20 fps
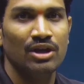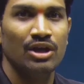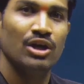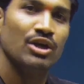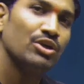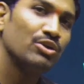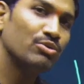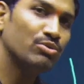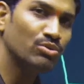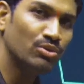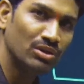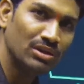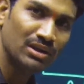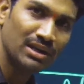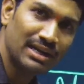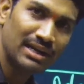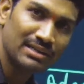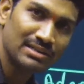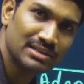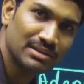You know the
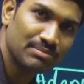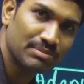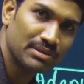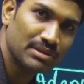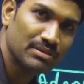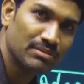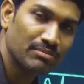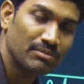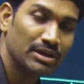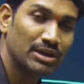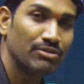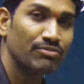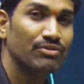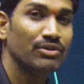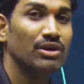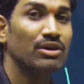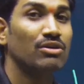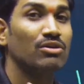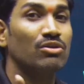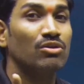concept, but if you
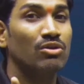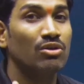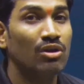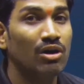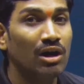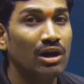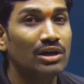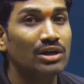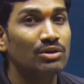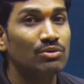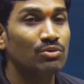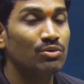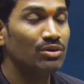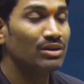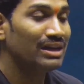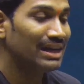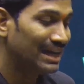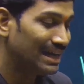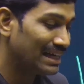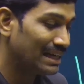are not good
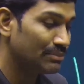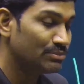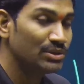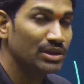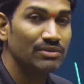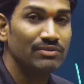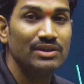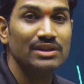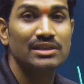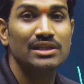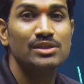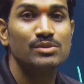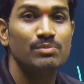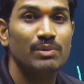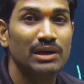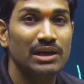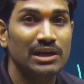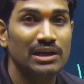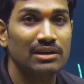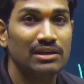at observing the
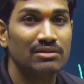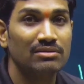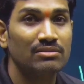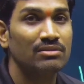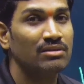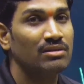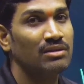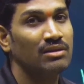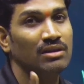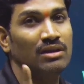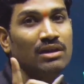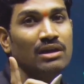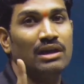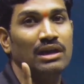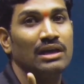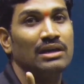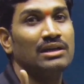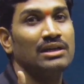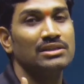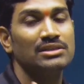spelling,
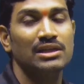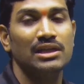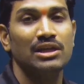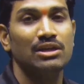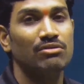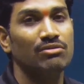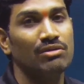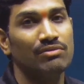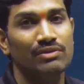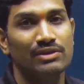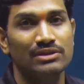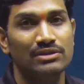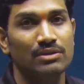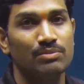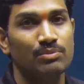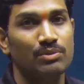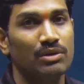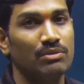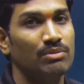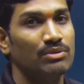unnecessarily you will face the
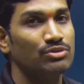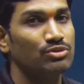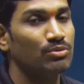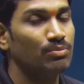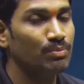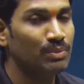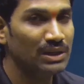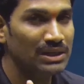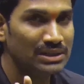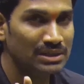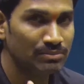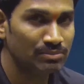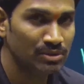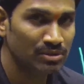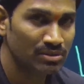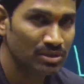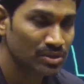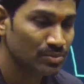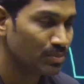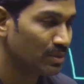problem. So please observe
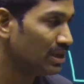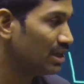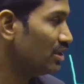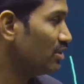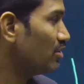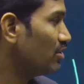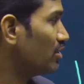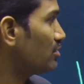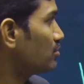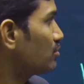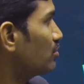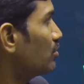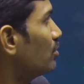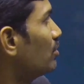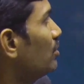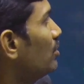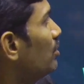the spelling also.